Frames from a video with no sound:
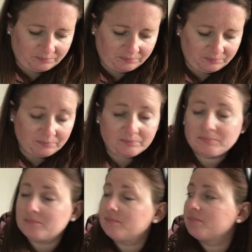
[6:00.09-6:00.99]

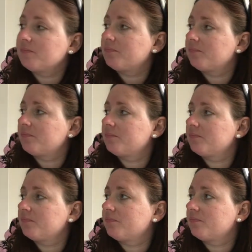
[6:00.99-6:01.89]

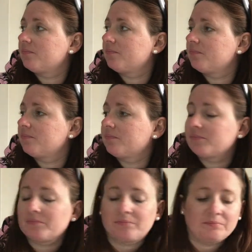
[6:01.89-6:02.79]

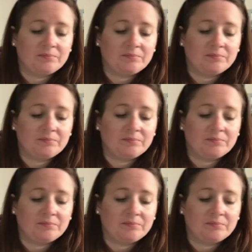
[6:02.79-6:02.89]
No words are spoken by the person on screen.